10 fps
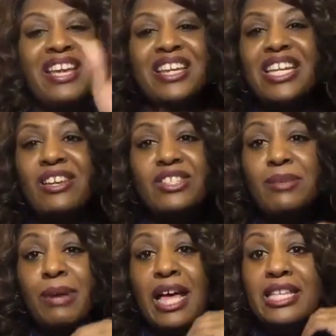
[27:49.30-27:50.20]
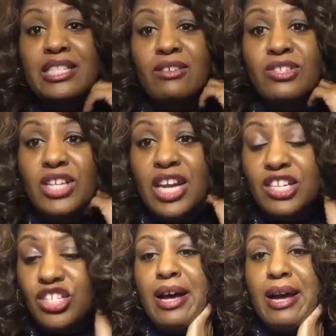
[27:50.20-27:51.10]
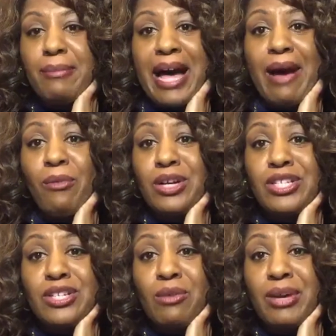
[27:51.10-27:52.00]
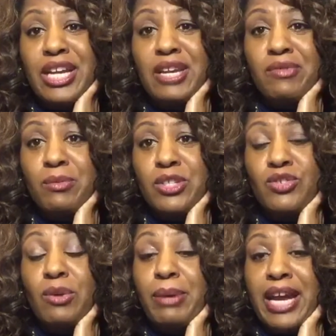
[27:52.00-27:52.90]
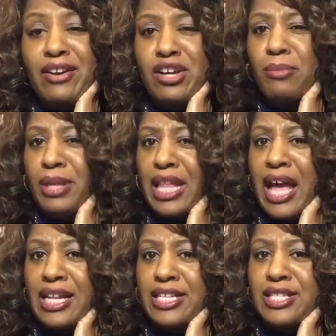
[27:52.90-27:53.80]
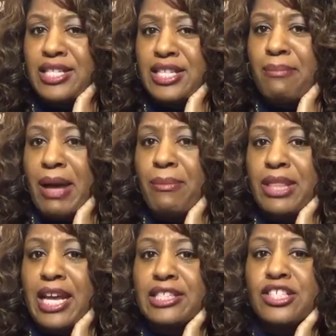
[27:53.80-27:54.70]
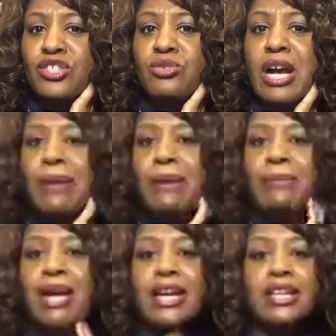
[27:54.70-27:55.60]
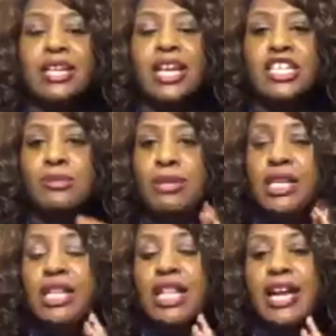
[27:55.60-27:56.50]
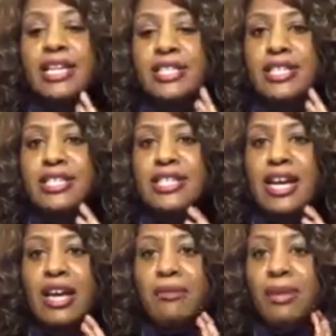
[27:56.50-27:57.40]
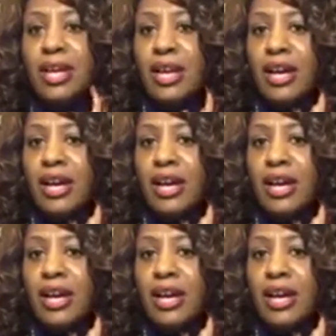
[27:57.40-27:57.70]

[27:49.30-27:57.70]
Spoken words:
Guilty by association. But I want to know what Eva was doing. But aerial Pilates is something I would like to try. Maybe I can catch me a class next time.